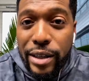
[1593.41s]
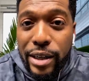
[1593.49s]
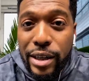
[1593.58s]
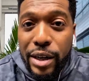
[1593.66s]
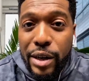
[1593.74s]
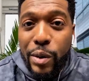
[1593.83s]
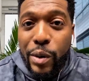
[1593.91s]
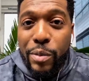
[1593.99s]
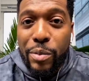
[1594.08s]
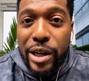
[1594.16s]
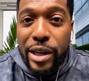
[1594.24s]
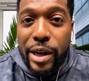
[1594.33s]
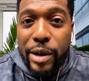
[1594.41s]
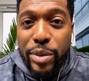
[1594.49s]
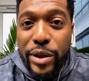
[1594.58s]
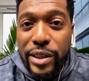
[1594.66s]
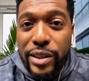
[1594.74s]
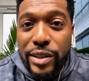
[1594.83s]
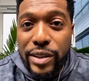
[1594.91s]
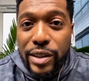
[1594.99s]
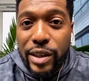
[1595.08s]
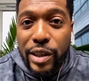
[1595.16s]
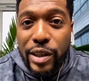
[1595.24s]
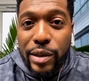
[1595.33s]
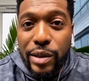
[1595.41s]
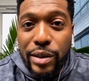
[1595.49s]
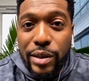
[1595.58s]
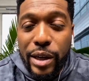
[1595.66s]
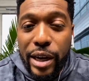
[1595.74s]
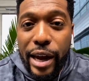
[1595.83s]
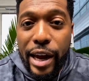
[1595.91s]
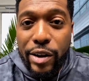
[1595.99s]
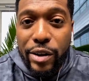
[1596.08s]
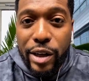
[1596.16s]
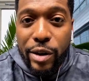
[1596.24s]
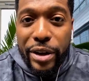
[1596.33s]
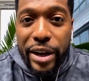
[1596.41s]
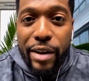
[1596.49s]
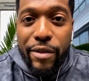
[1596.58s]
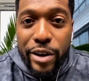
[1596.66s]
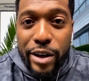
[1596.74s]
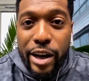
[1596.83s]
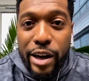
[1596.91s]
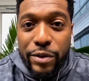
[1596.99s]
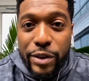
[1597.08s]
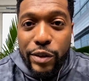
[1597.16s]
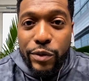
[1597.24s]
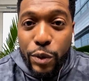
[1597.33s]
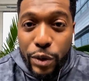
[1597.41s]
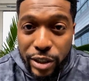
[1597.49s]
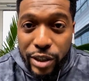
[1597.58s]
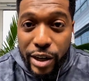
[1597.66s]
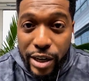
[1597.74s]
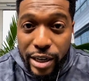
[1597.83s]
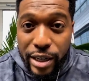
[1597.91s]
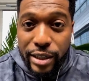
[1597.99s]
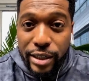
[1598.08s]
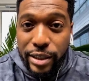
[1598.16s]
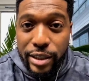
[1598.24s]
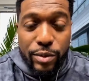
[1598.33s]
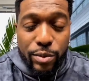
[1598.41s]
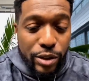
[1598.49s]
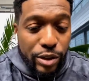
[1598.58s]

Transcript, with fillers: Mm-hmm. You know what I mean? That biggest uh, hater that we have in our life is a voice in our head that says yeah.